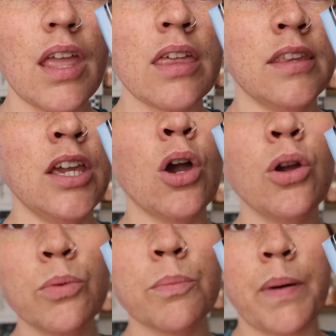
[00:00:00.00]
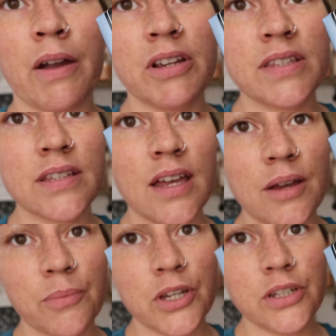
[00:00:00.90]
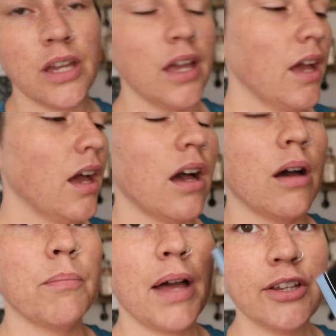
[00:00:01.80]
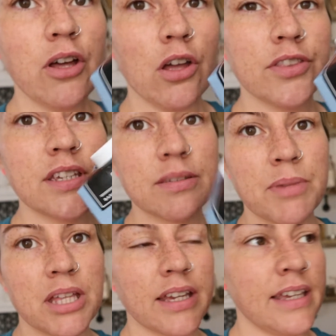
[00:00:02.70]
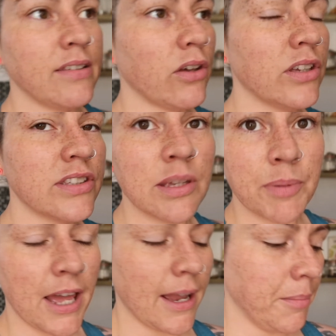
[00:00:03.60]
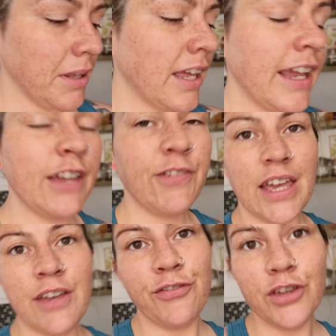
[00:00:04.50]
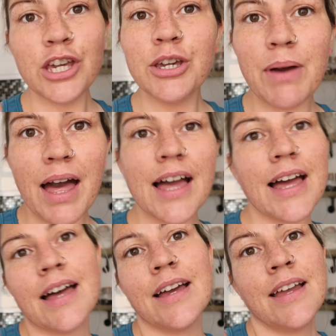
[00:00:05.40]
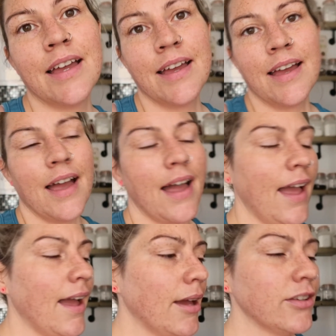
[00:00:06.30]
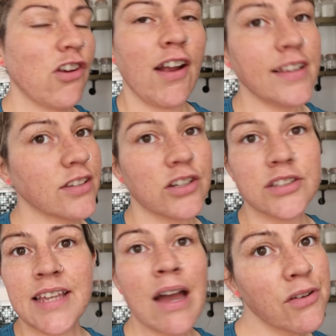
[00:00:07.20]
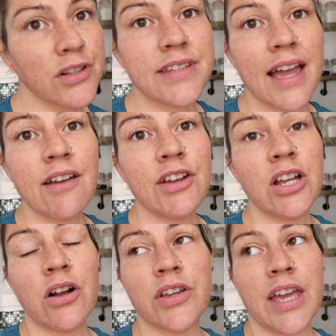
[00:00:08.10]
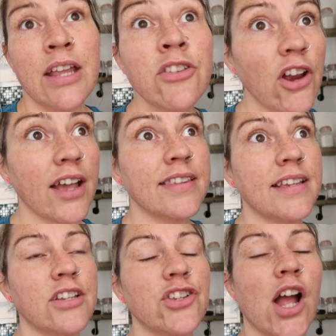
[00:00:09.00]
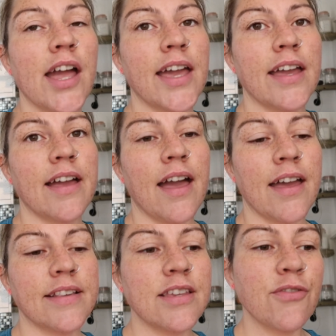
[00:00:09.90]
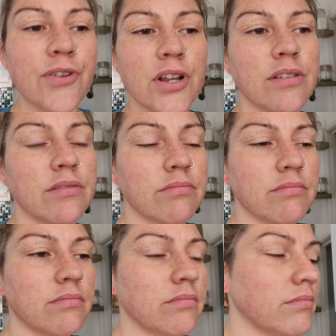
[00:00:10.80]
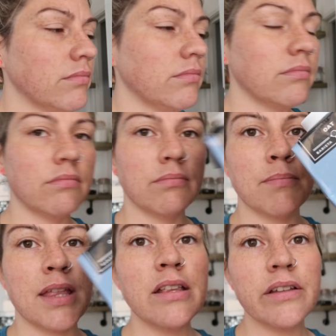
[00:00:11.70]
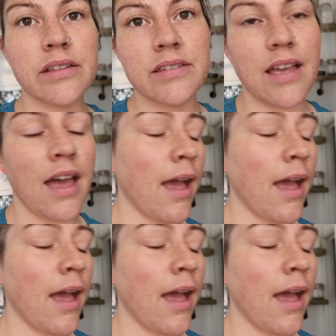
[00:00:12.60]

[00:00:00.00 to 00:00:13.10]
the Oat Barrister one. My god, this milk is sublime. Like if you are trying to cut down on dairy, or you're interested in trying different milks,